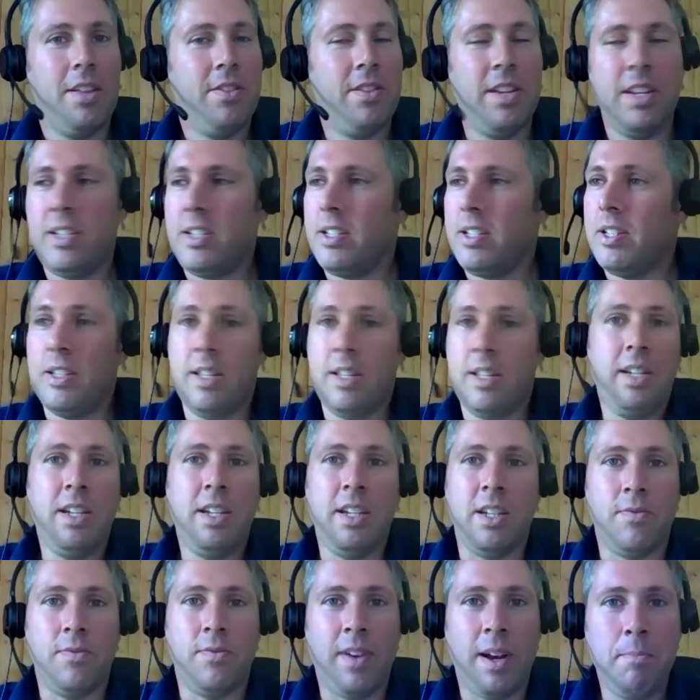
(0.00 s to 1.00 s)
This
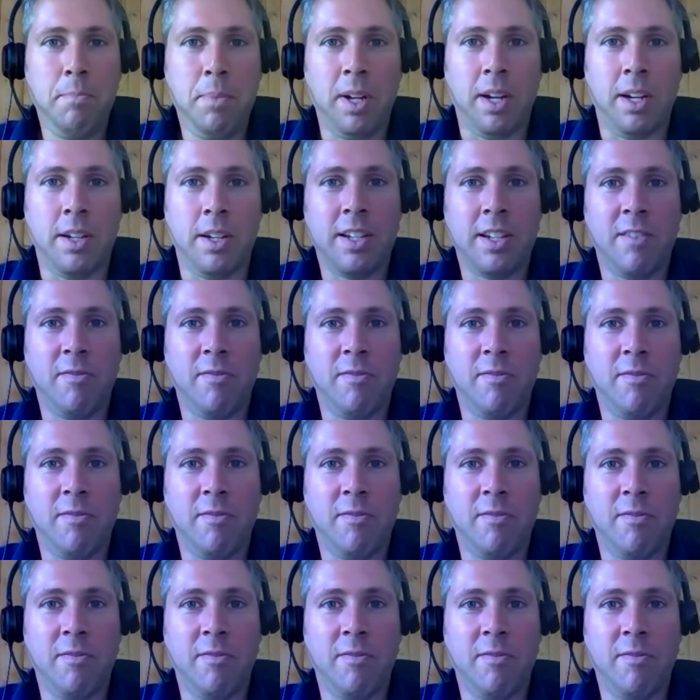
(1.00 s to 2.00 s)
is fabulous. I've
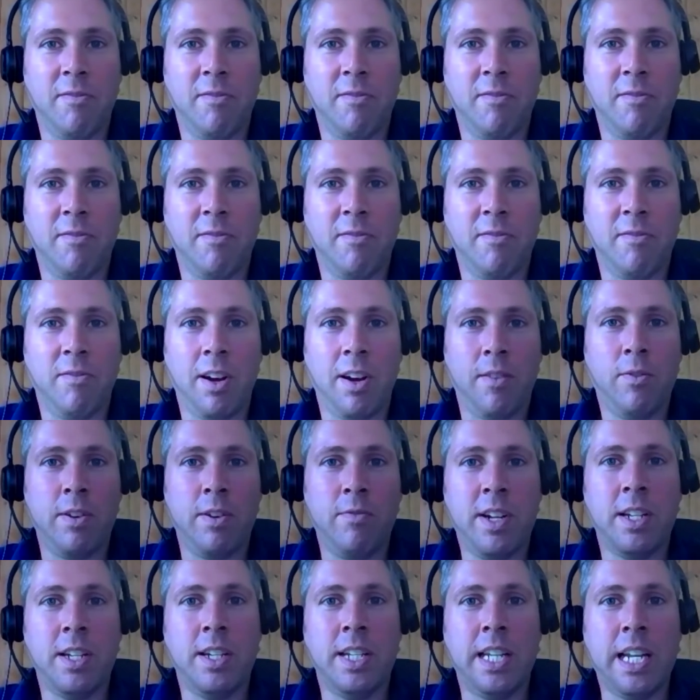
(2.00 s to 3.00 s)

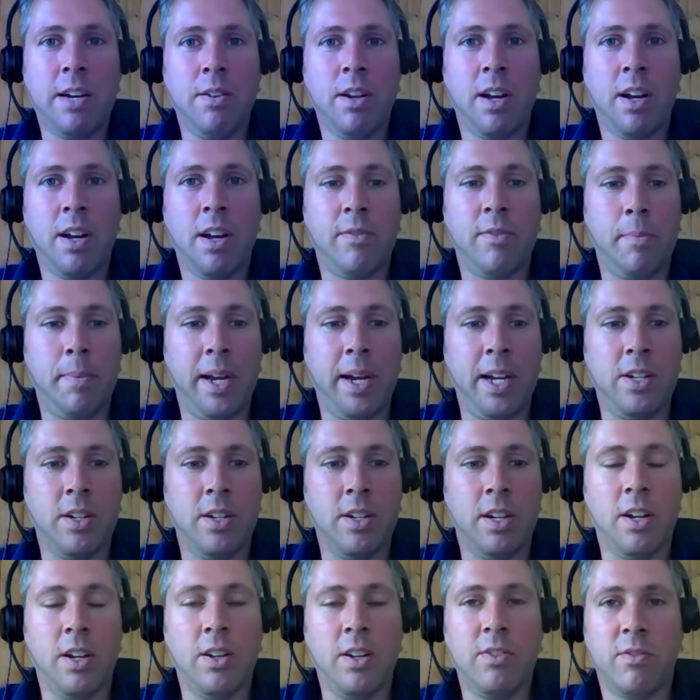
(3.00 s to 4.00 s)
already written down half a
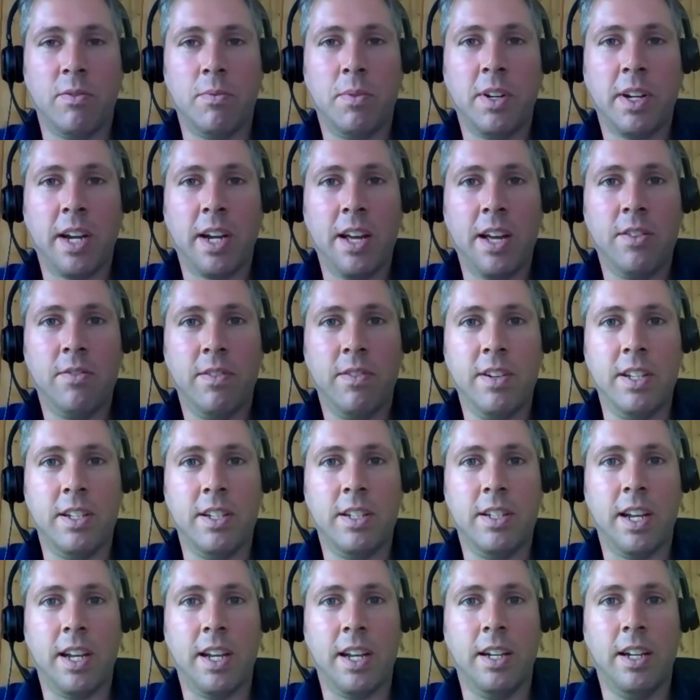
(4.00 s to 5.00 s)
page of notes from what Katharine
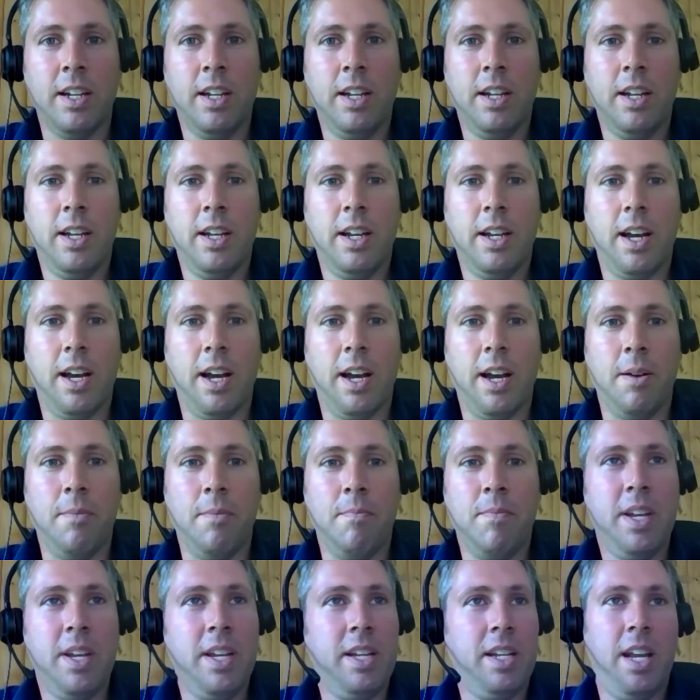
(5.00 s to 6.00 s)
said.
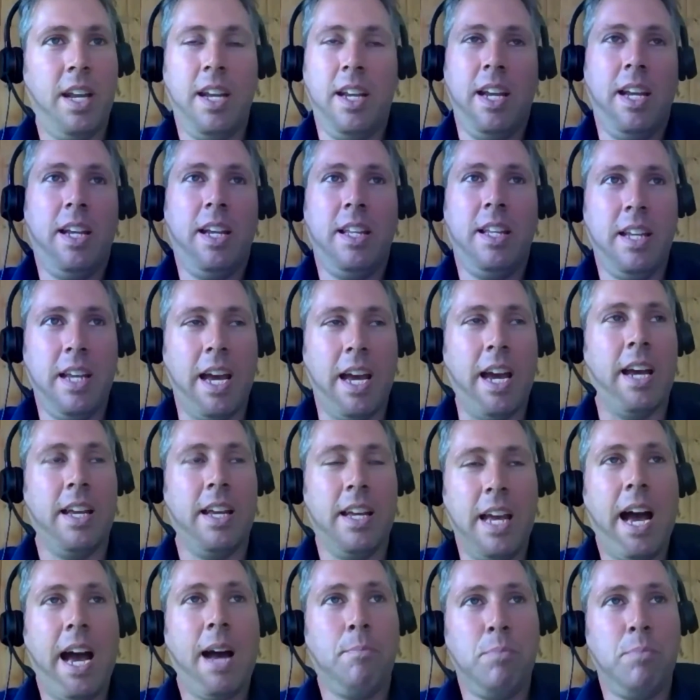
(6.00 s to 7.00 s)
Yeah,
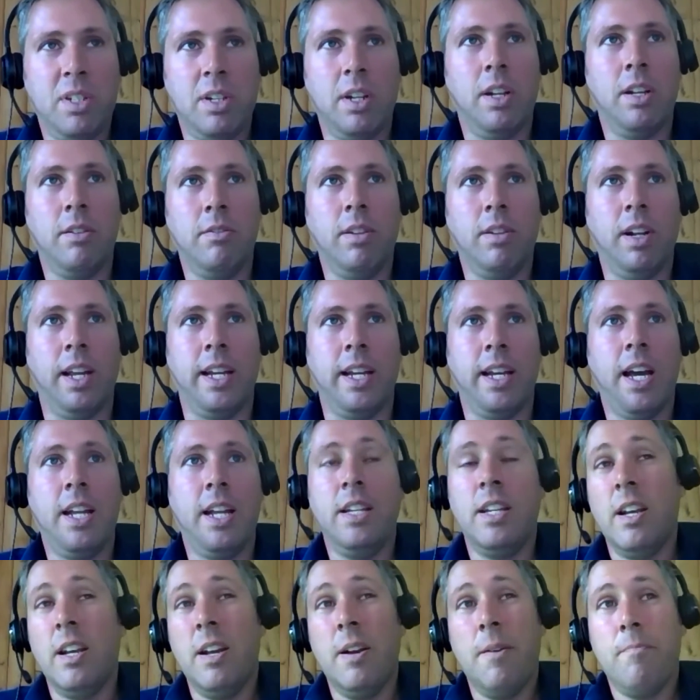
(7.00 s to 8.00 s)
absolutely. And
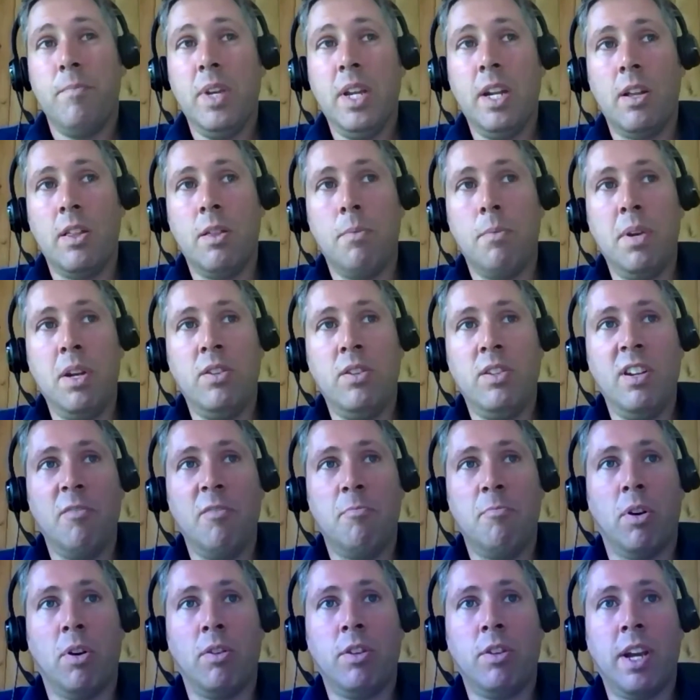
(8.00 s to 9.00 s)
the beauty
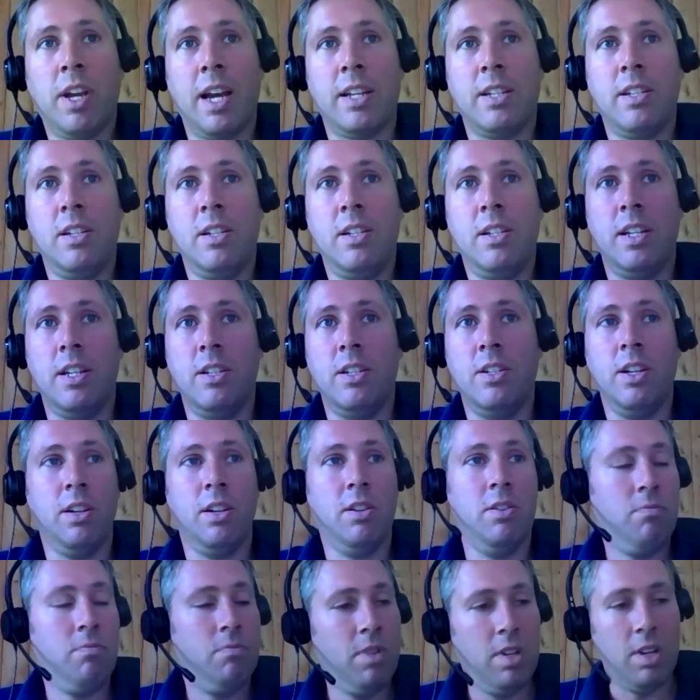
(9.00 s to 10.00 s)
of podcasts is you
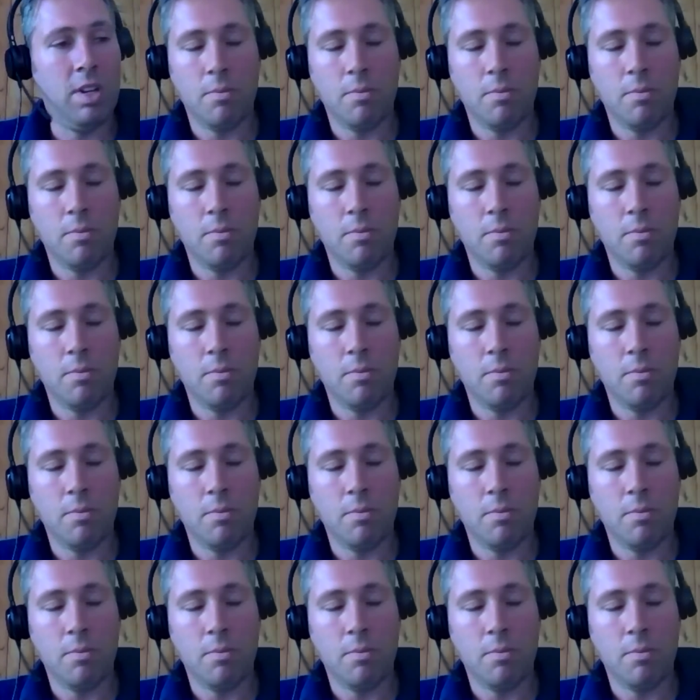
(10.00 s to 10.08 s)
can